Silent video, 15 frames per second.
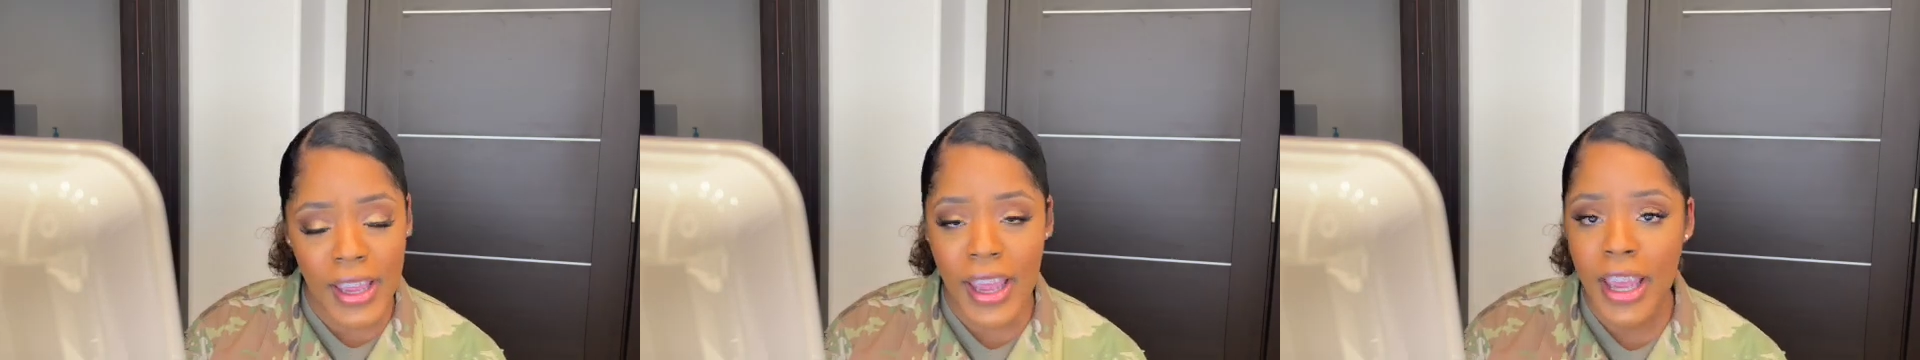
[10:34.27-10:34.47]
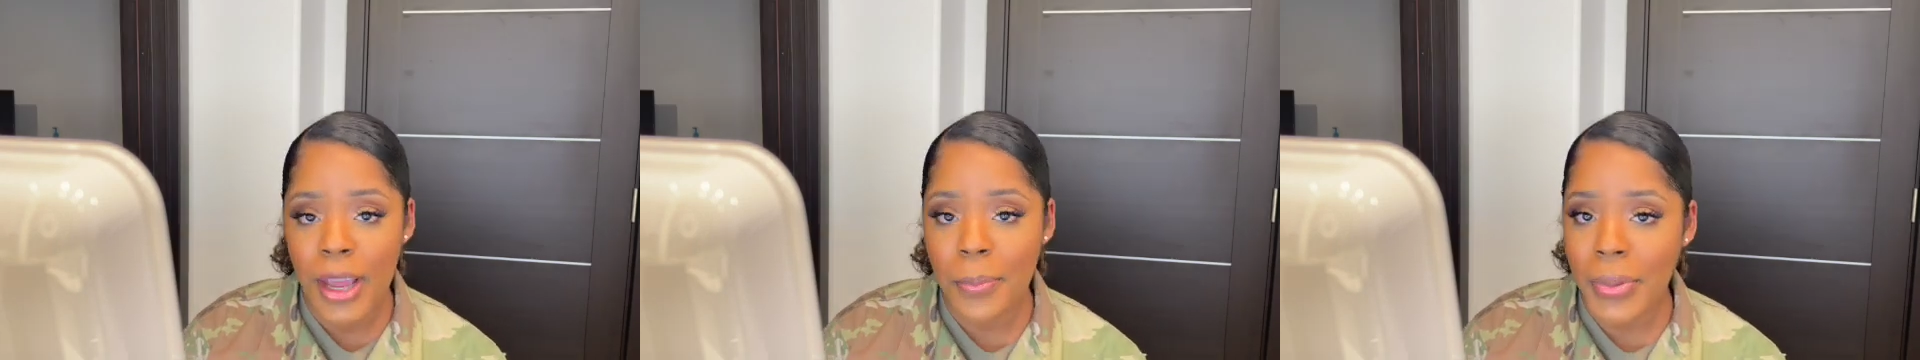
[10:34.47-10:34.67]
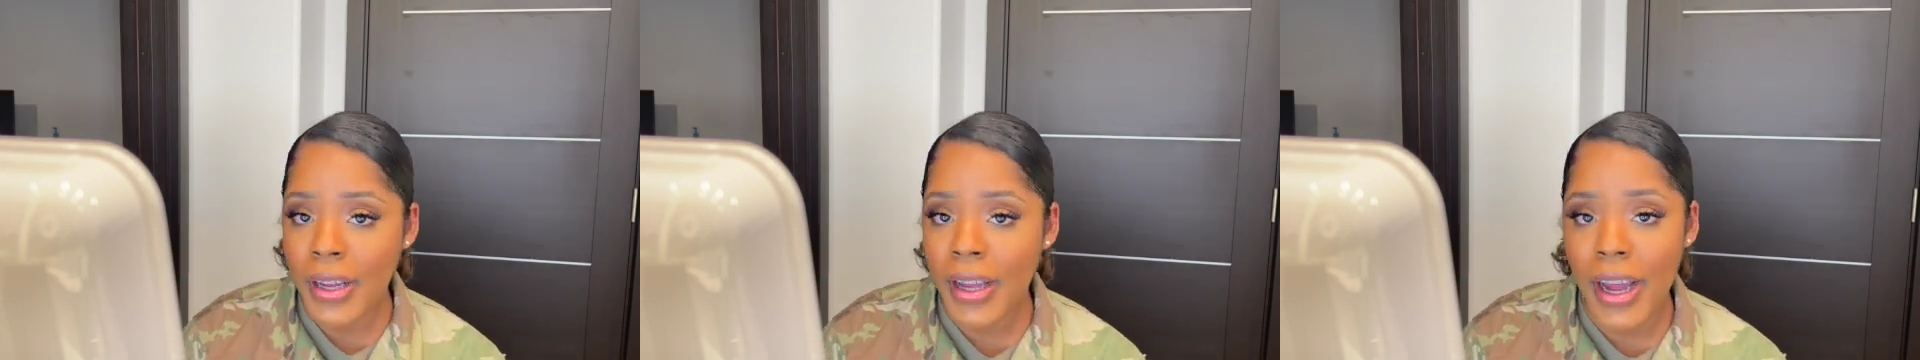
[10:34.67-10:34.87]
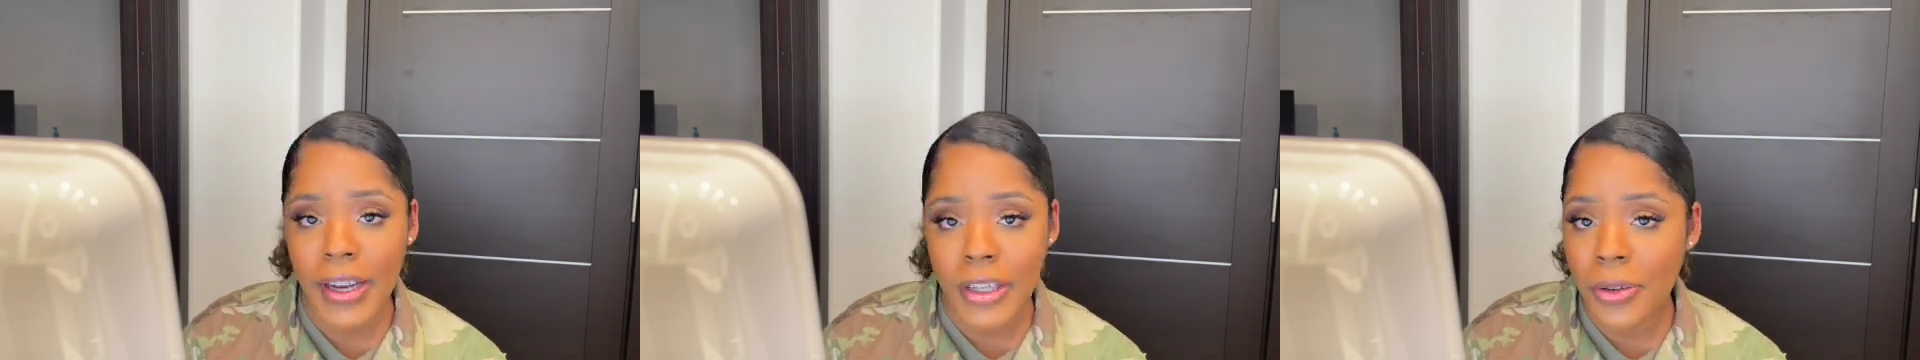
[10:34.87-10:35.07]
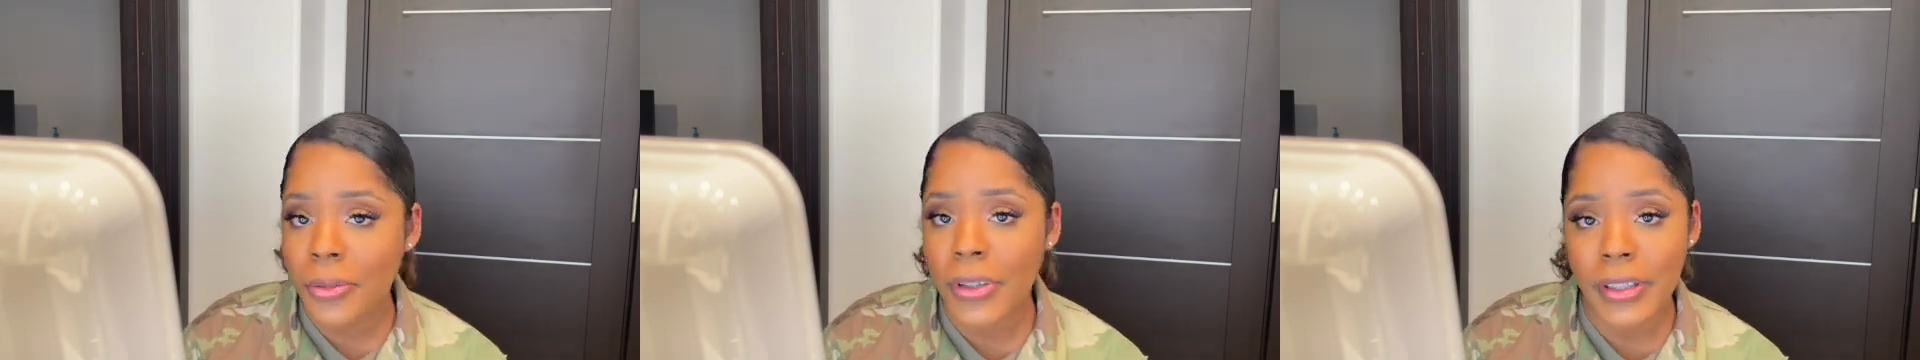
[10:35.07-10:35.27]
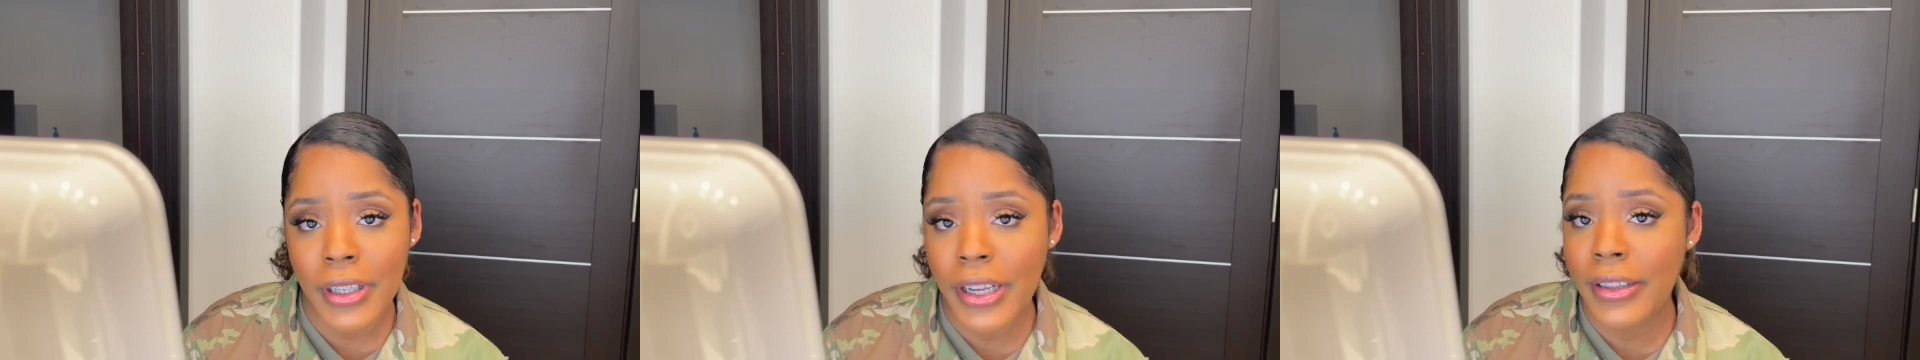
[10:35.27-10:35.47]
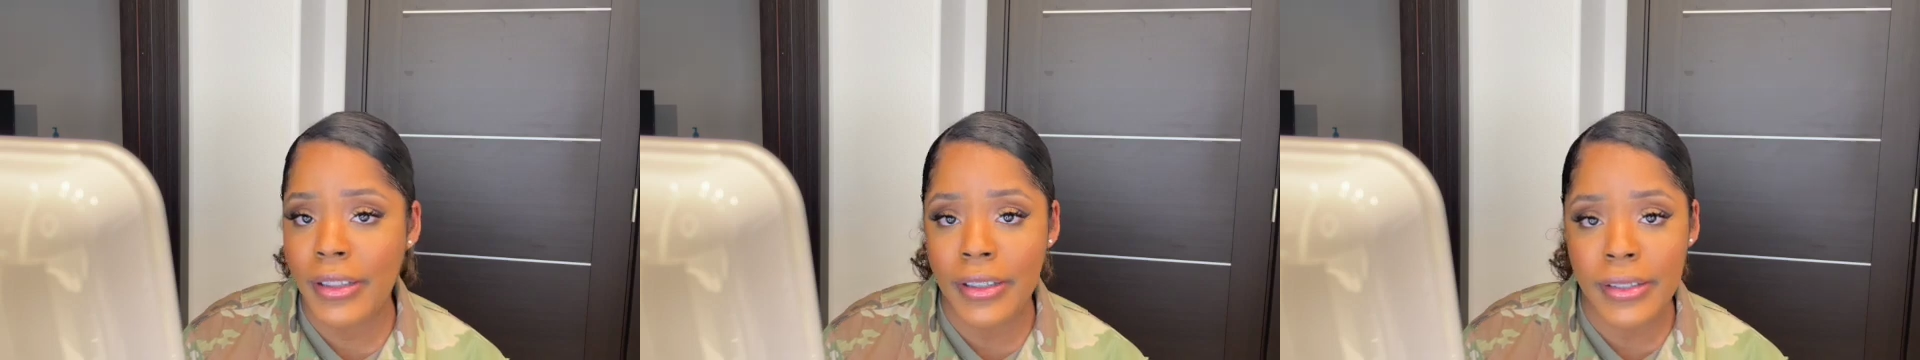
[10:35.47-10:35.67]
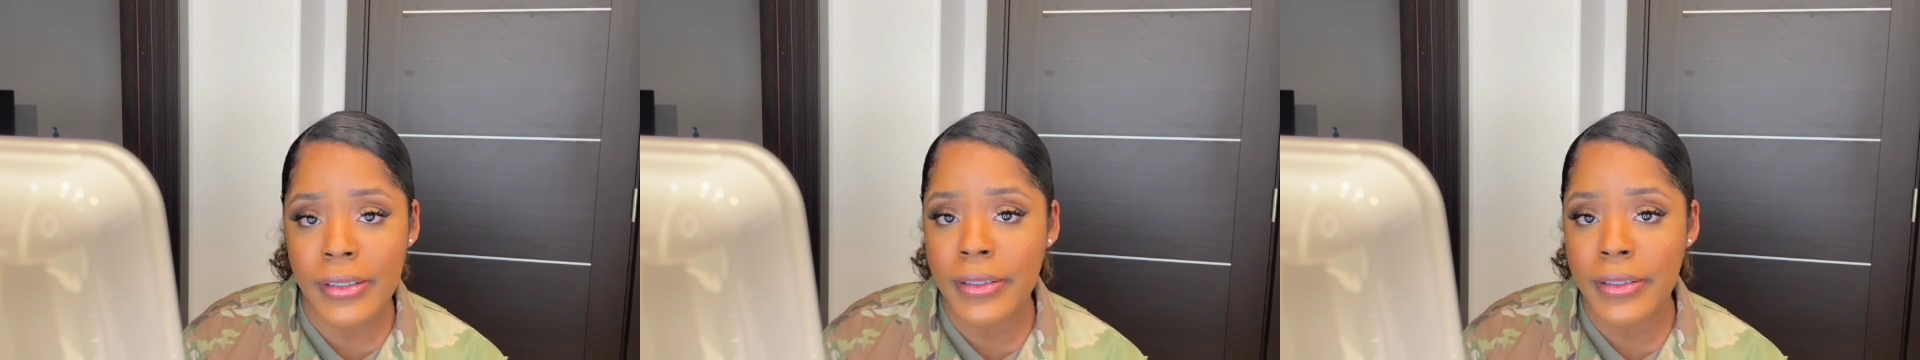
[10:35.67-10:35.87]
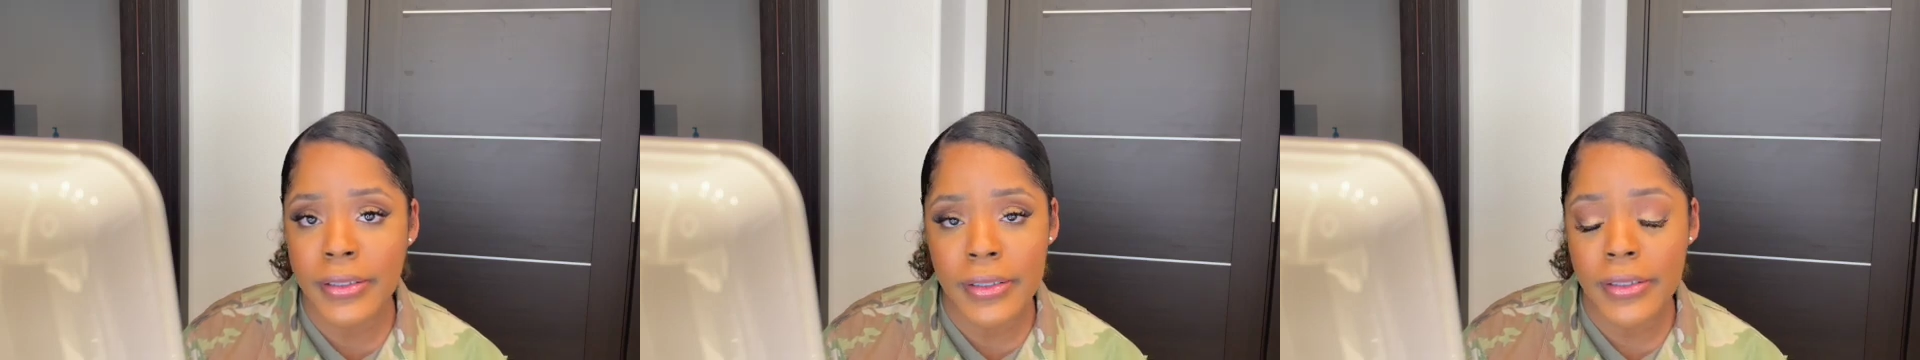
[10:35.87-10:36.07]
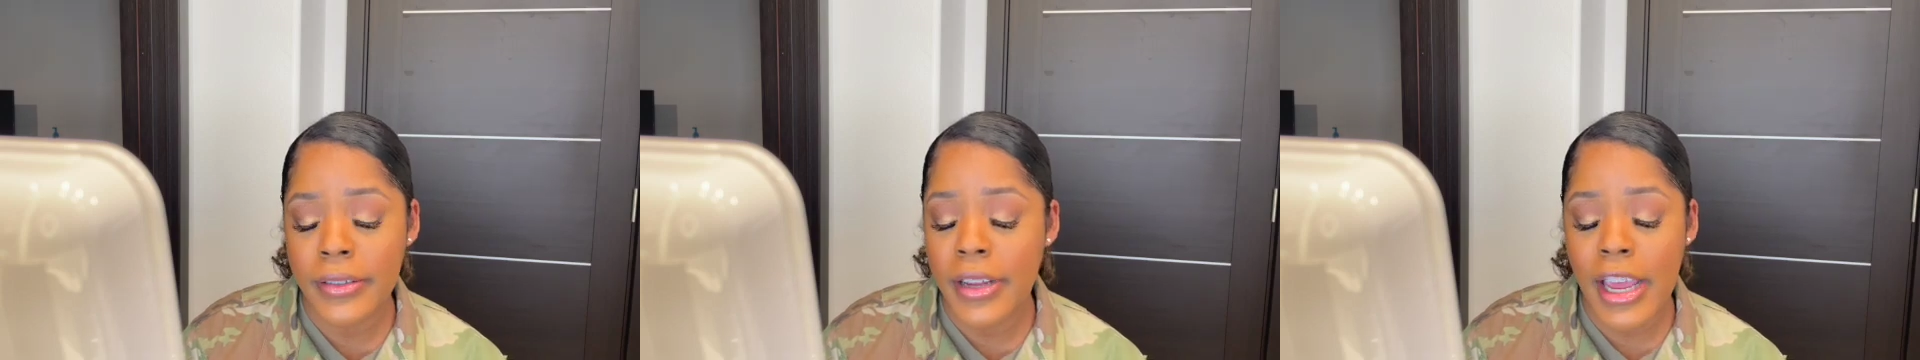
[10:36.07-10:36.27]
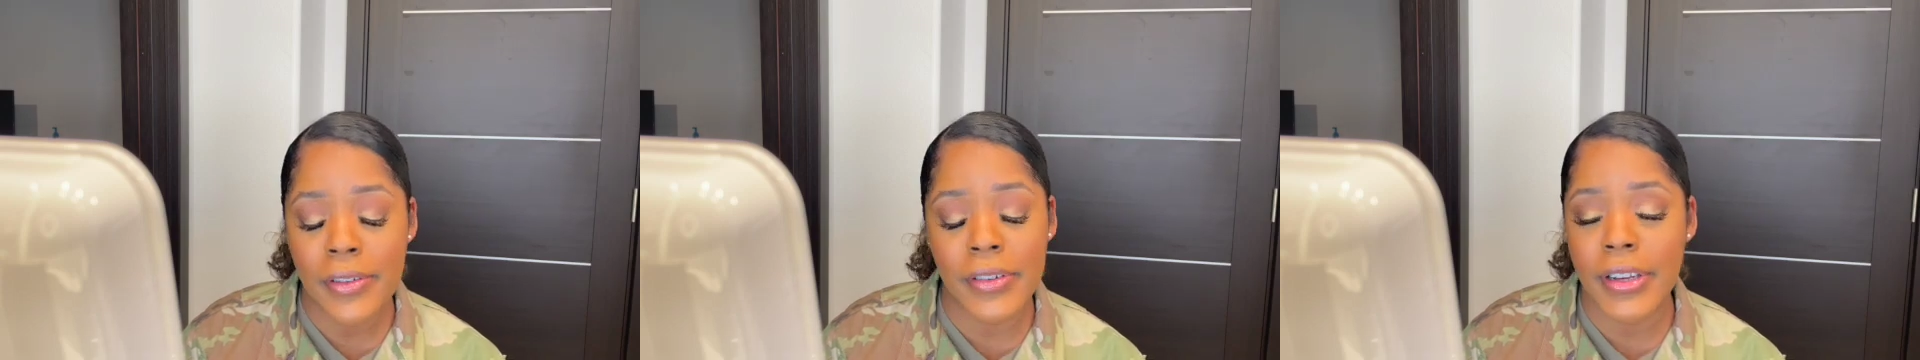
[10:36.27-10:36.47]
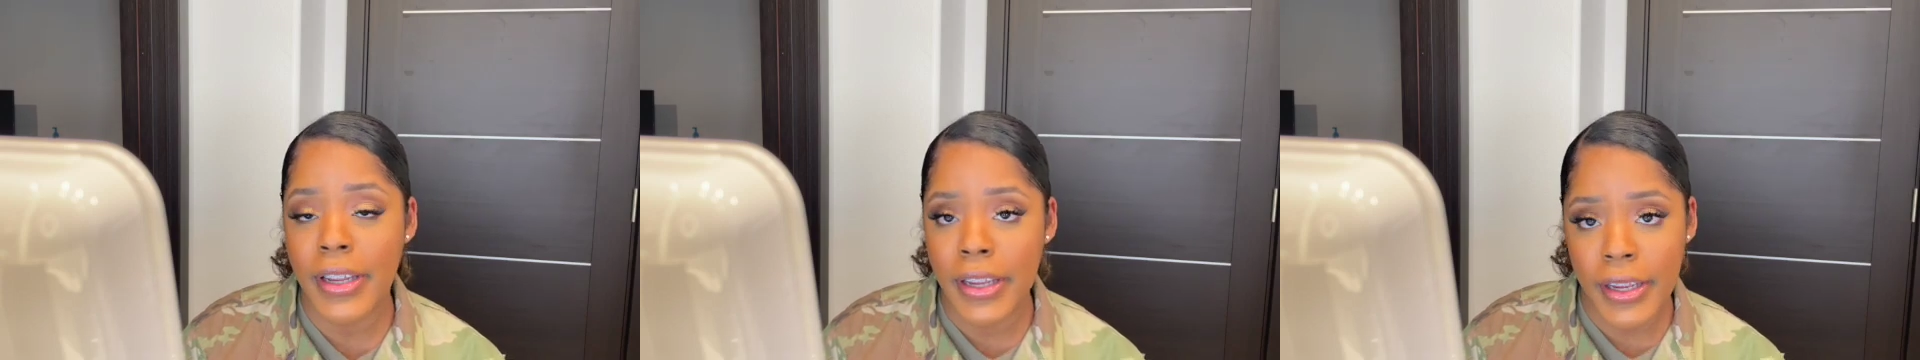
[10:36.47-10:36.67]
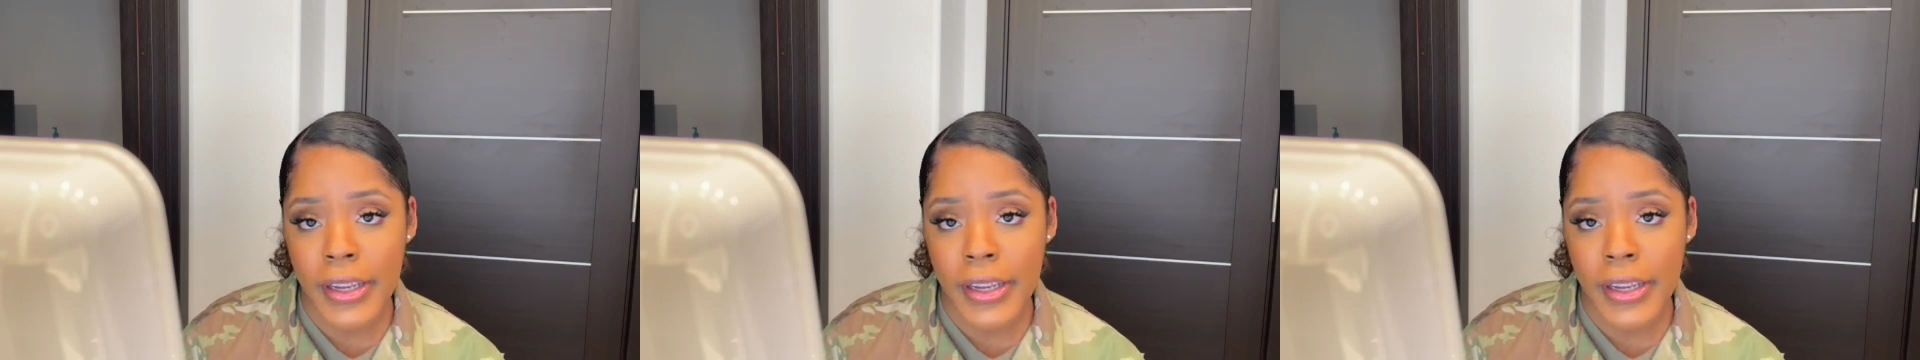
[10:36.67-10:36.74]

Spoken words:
But I don't look like this every day,